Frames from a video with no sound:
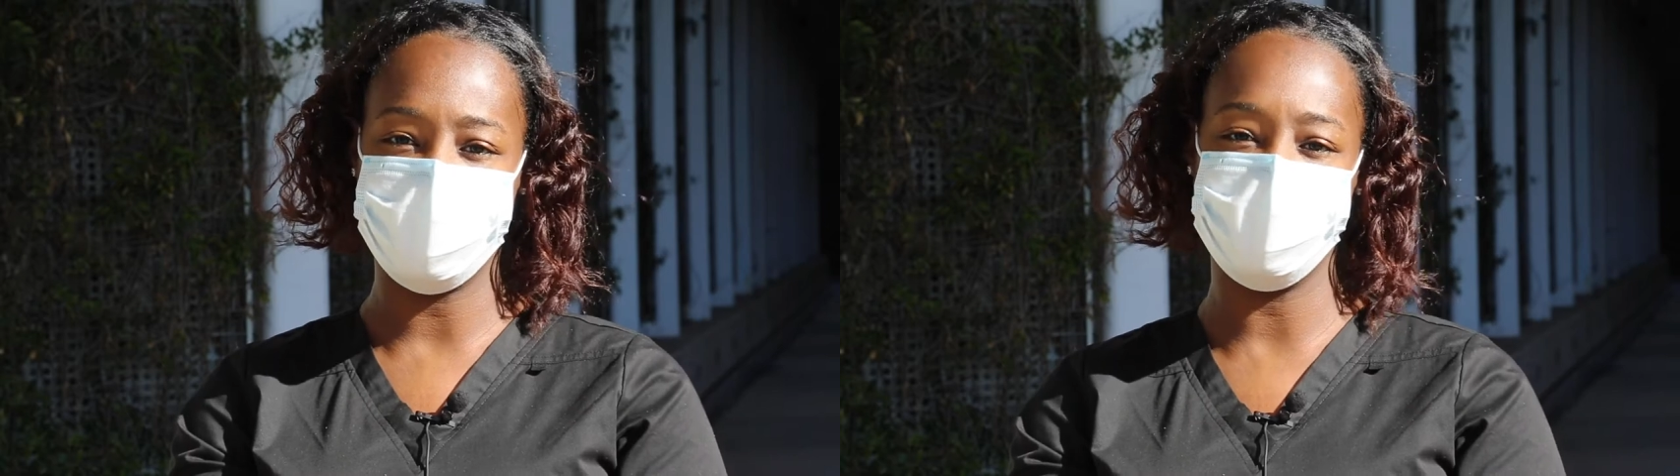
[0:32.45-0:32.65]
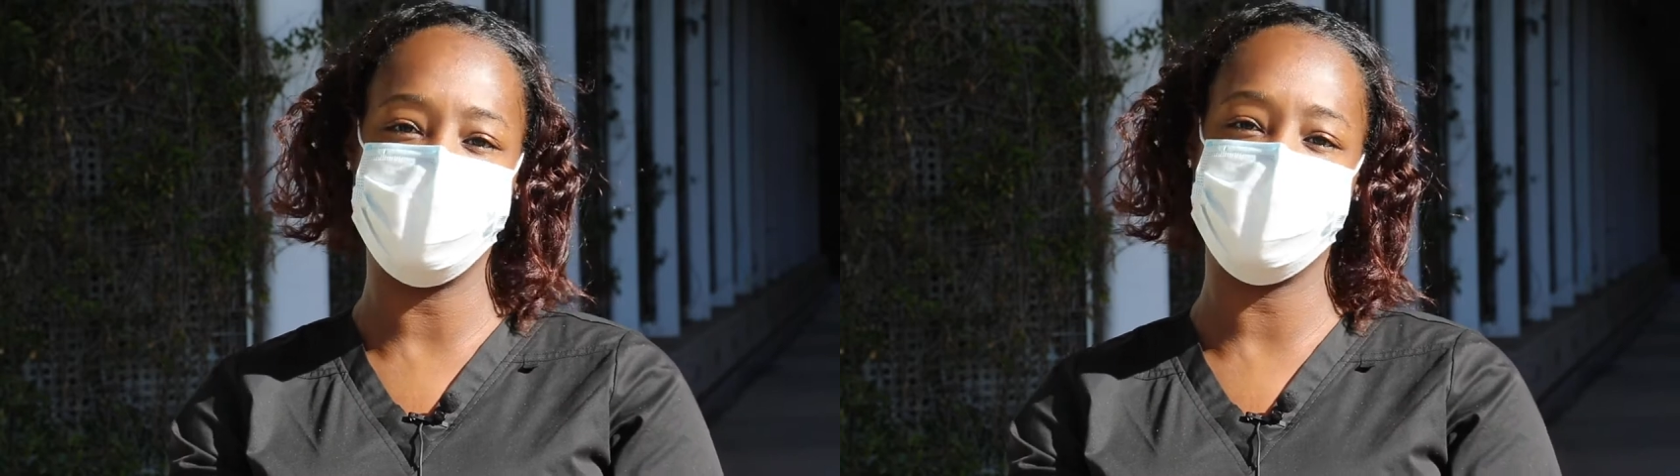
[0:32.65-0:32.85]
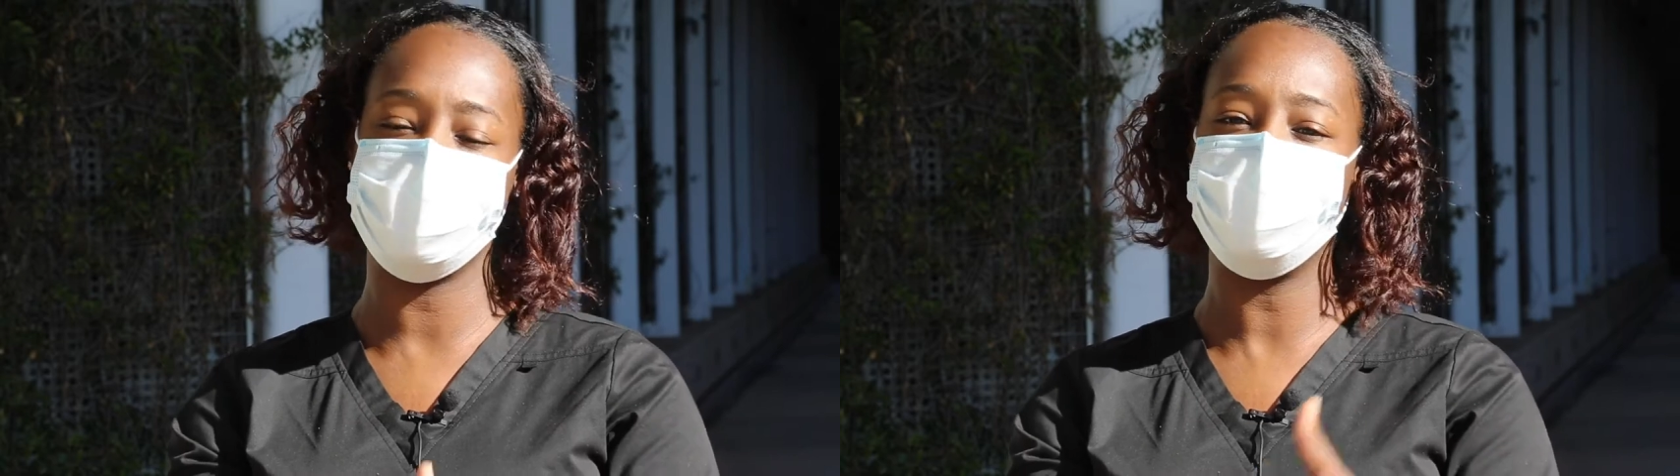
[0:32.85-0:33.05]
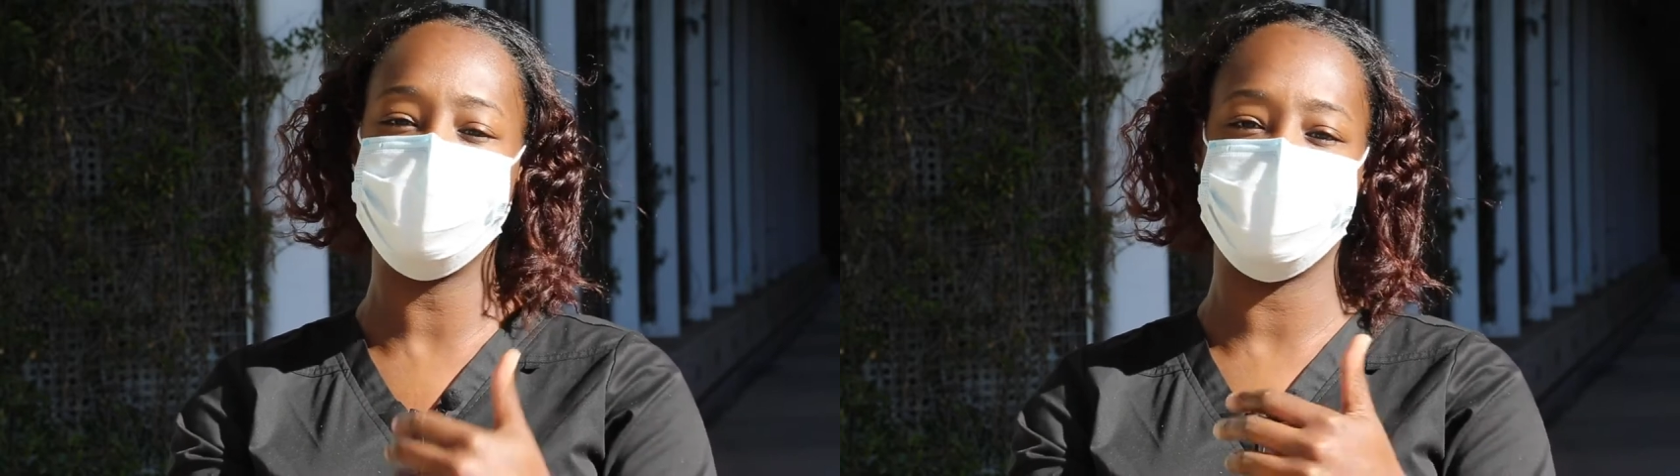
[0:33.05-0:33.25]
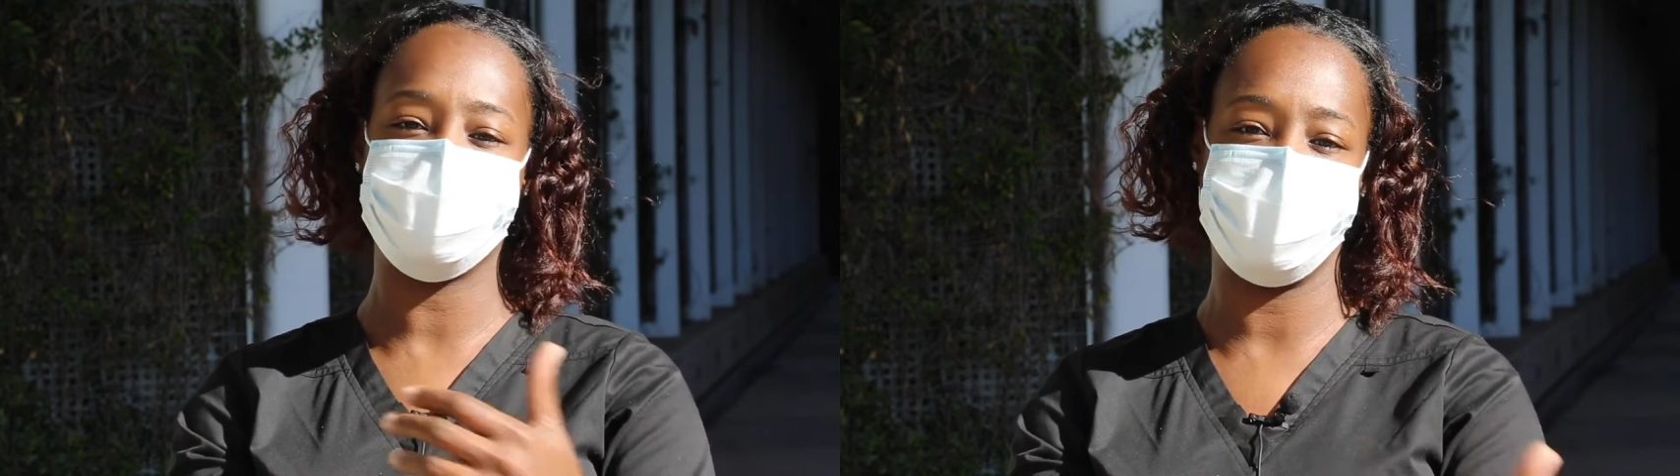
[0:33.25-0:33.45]
It doesn't
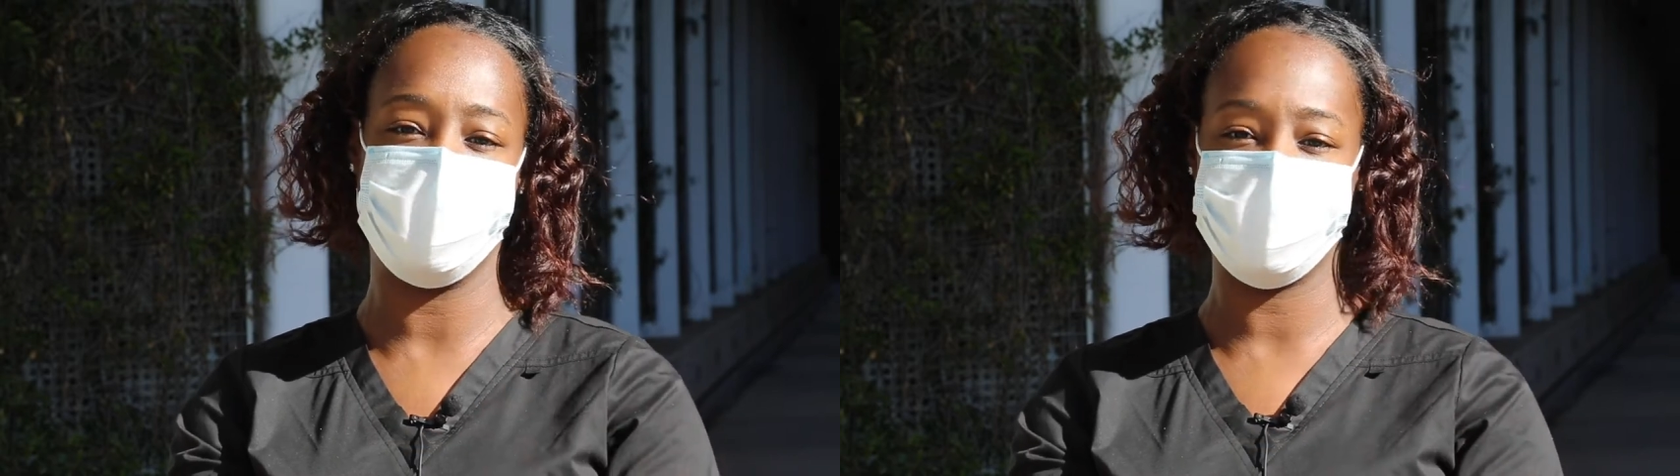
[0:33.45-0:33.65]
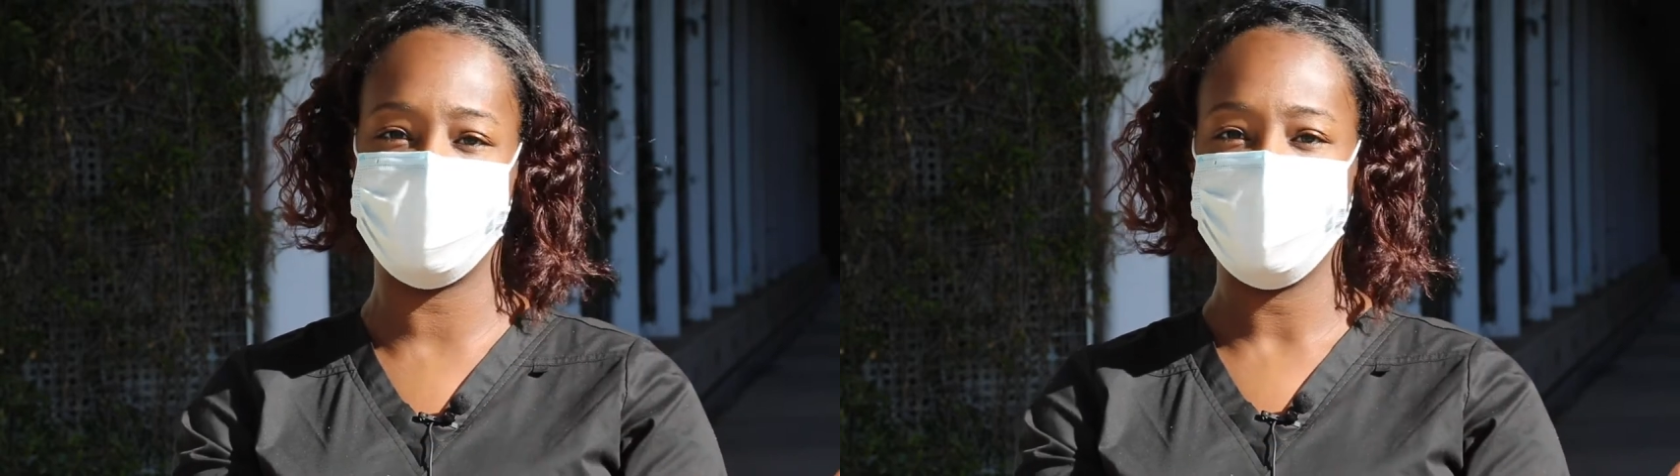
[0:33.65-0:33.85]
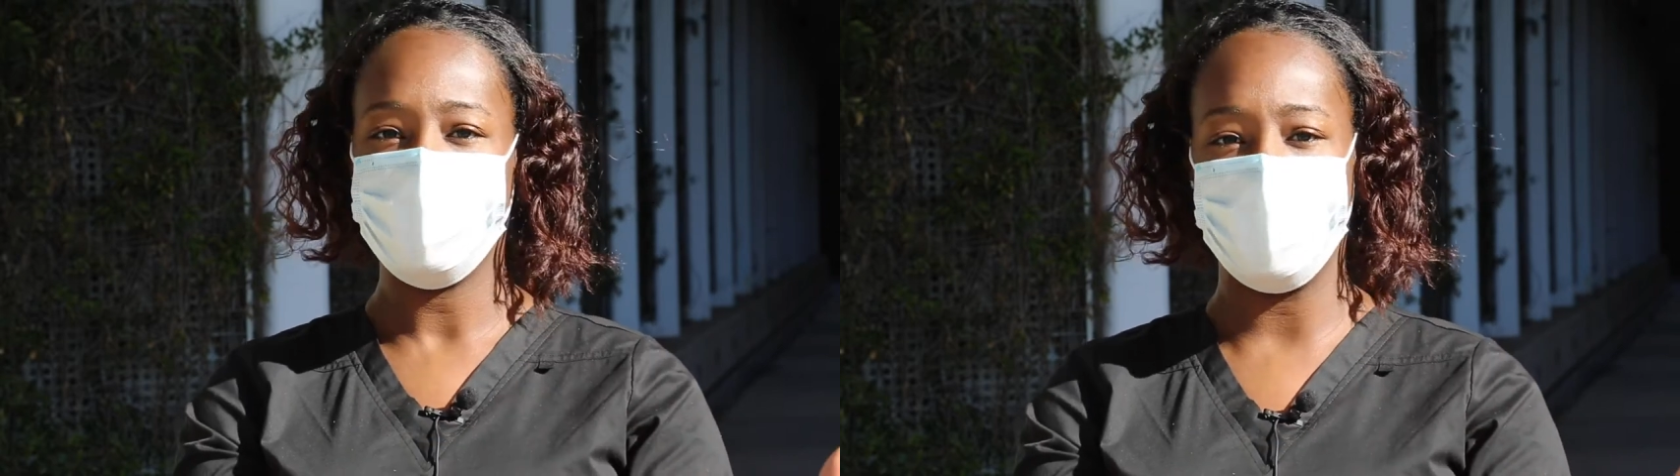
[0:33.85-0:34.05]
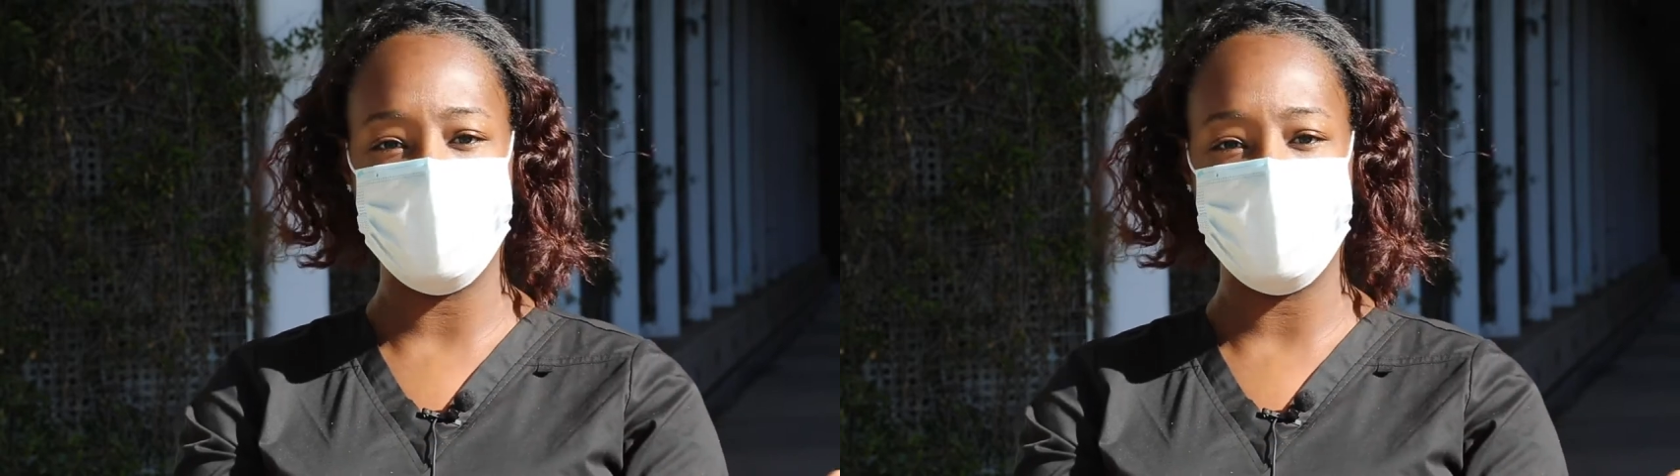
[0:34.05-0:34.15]
only affect